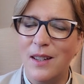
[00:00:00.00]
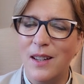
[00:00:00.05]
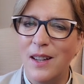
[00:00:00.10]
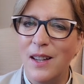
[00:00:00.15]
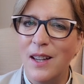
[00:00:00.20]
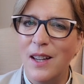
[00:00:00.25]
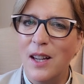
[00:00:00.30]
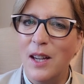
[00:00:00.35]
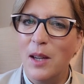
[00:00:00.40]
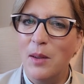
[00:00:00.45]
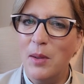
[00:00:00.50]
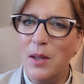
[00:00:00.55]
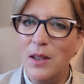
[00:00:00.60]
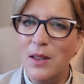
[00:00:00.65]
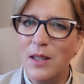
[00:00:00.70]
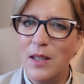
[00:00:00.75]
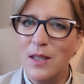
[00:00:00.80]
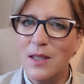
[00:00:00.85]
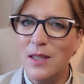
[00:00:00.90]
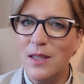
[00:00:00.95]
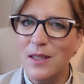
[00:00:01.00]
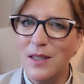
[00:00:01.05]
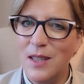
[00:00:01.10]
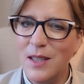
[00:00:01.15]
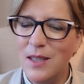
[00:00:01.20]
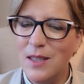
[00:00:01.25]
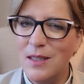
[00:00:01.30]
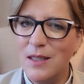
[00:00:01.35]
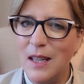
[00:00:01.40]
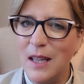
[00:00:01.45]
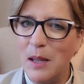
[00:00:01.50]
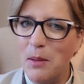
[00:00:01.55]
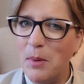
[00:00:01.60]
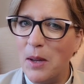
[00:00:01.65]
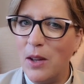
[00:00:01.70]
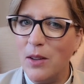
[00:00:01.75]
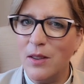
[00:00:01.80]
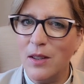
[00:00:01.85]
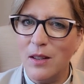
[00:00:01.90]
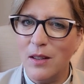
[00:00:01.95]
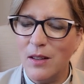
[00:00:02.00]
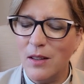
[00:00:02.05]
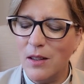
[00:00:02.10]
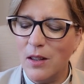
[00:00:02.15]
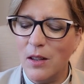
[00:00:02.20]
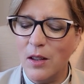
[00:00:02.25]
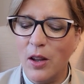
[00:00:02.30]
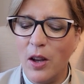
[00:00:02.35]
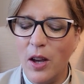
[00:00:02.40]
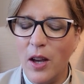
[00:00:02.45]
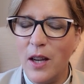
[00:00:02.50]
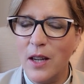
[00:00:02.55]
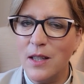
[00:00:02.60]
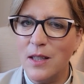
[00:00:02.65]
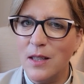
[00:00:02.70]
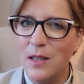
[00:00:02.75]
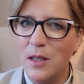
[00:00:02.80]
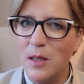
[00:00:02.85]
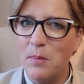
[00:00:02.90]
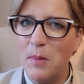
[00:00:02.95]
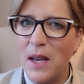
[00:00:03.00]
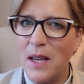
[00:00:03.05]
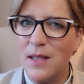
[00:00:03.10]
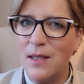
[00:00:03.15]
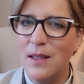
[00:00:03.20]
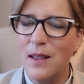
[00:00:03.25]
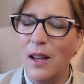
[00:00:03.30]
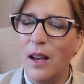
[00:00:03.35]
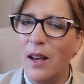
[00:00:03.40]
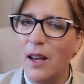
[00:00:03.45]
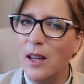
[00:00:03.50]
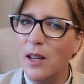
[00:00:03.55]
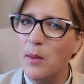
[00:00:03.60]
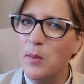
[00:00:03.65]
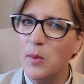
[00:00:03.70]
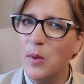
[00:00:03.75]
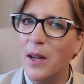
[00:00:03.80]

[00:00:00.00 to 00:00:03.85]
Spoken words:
I mean, this thing about the logs and specks in the eye comes